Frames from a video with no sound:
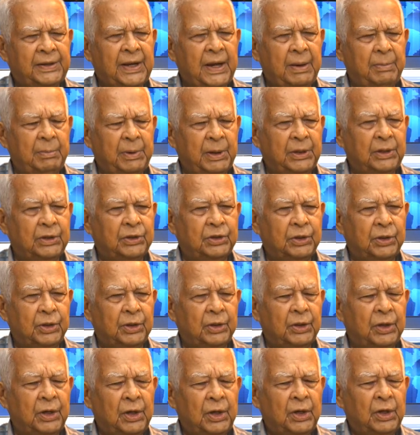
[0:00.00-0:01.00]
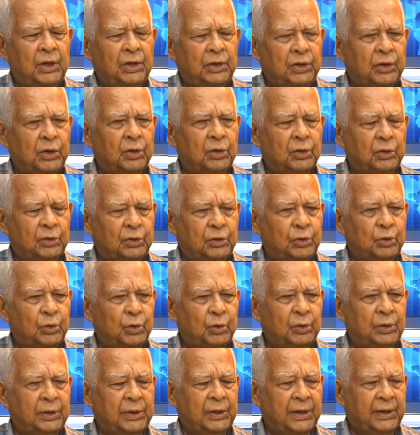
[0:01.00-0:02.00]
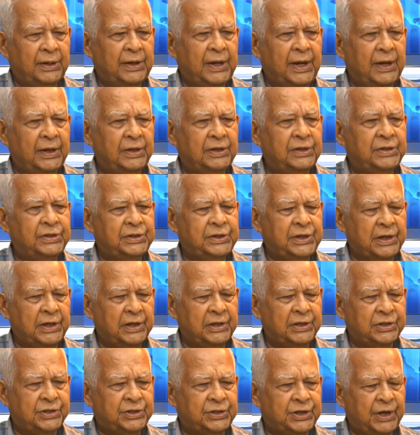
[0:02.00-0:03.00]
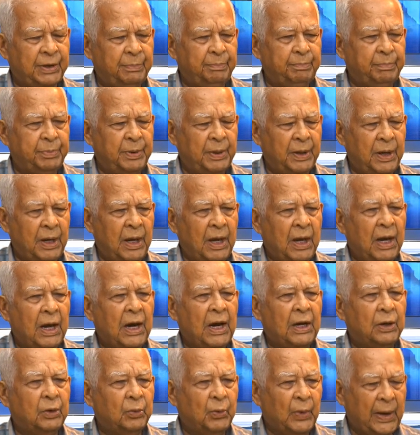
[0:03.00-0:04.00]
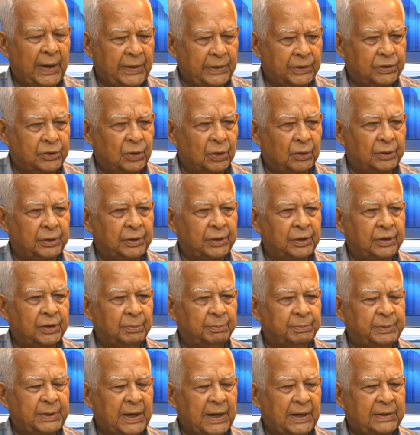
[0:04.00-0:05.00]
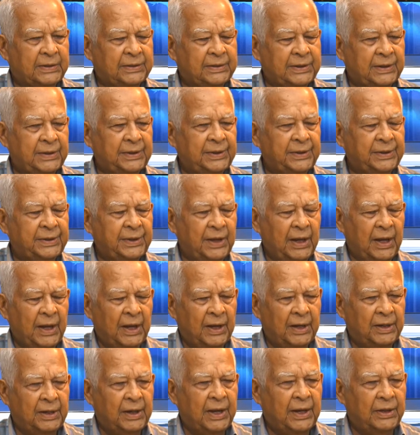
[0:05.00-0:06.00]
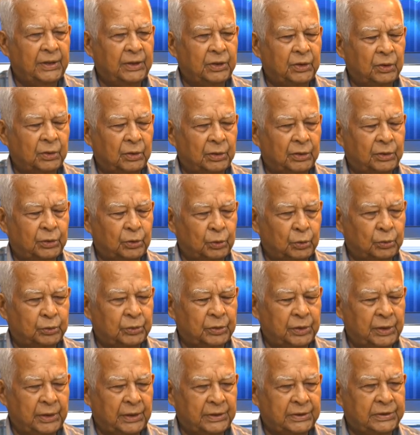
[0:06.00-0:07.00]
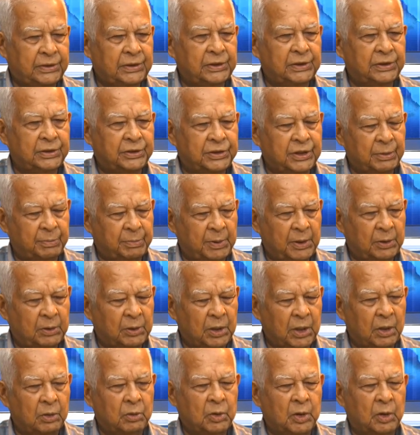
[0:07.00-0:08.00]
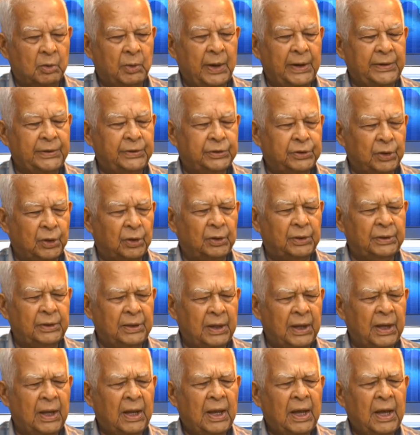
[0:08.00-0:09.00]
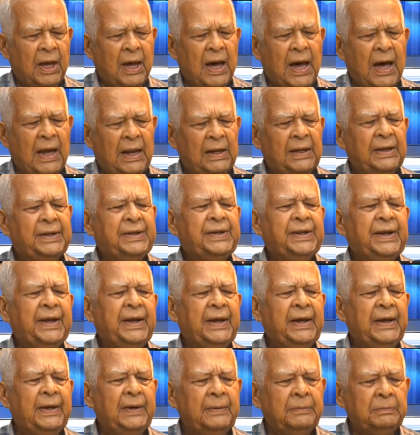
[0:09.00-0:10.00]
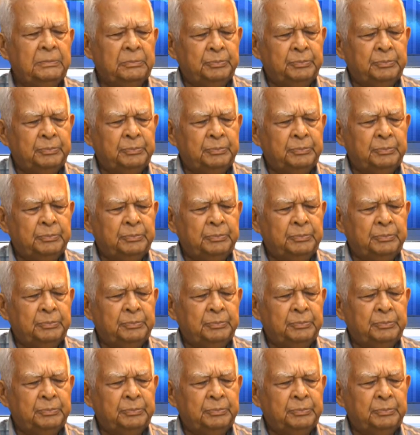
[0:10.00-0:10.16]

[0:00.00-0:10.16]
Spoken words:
them into those who did internship and went on into practice, then those who to internship and went on. I'll say